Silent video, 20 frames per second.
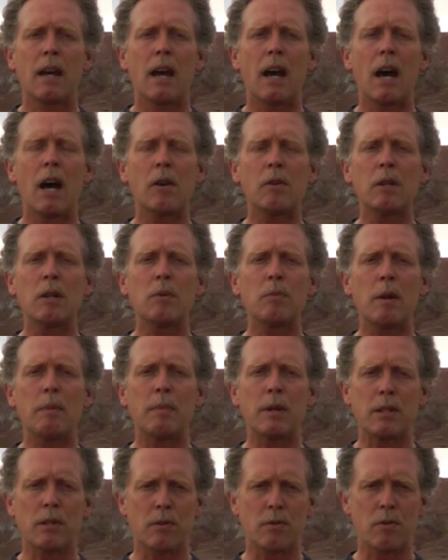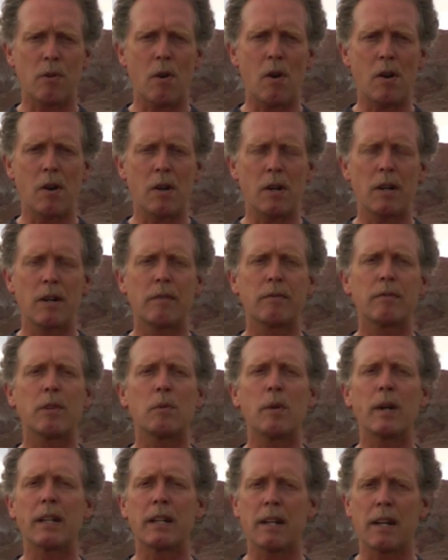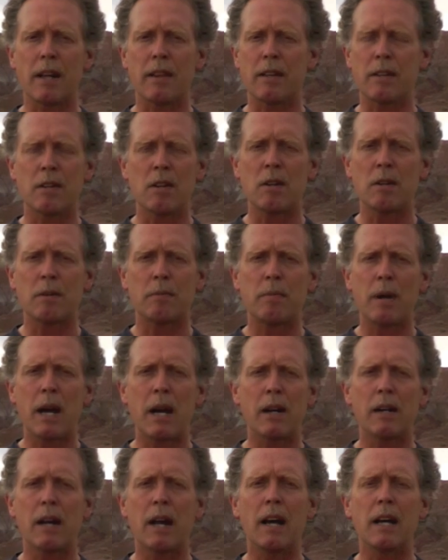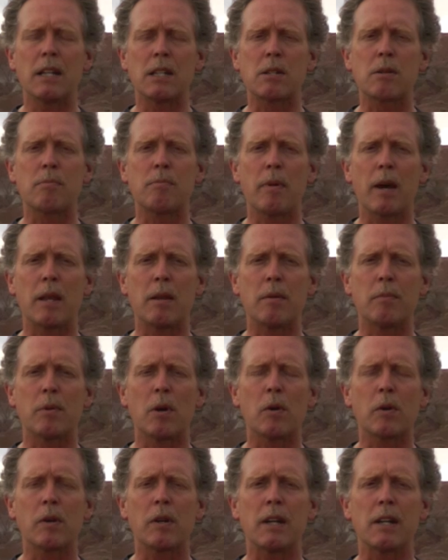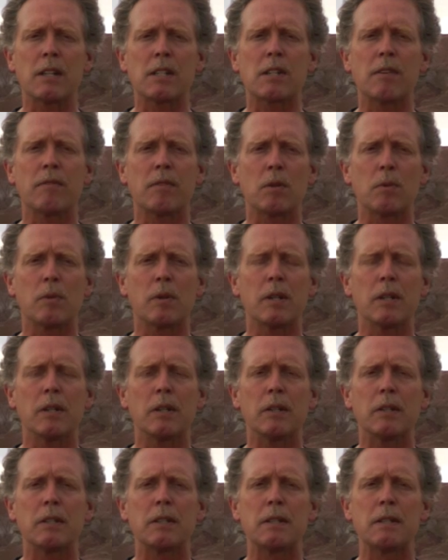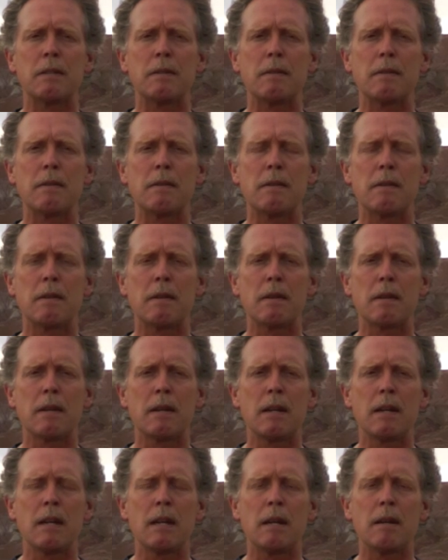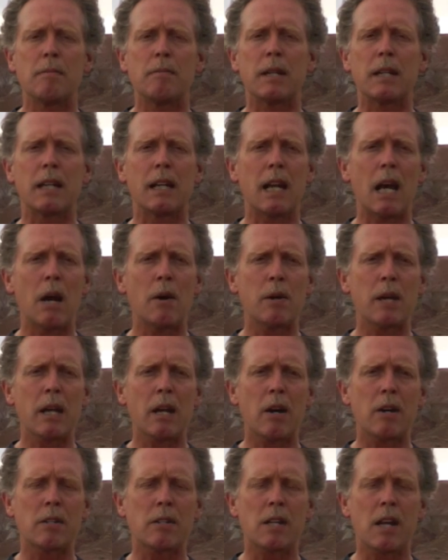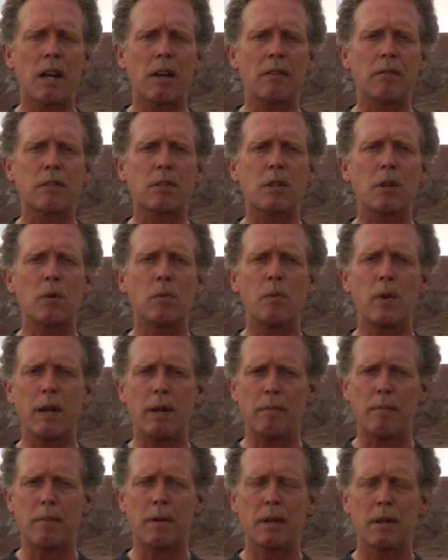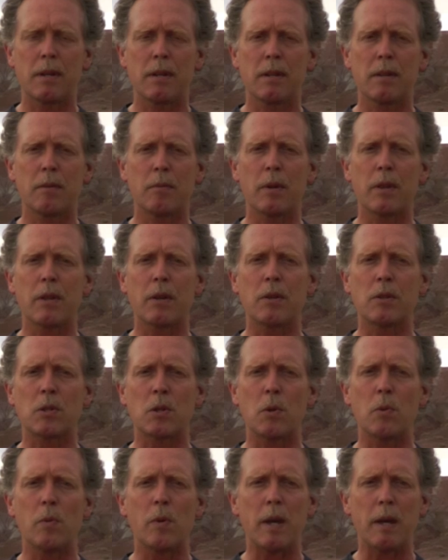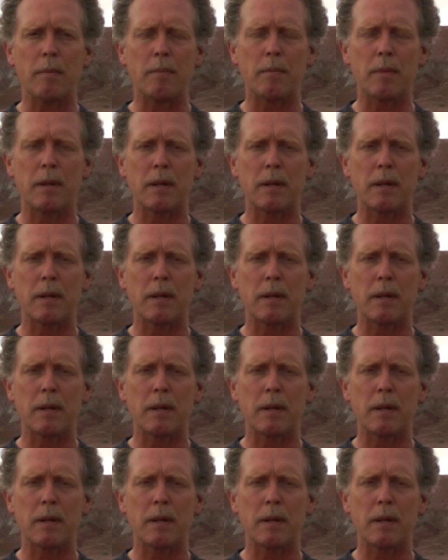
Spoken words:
How can we be strong for one another, not paralyzed by the brokenness of the world, but allowing ourselves to weep with those who weep,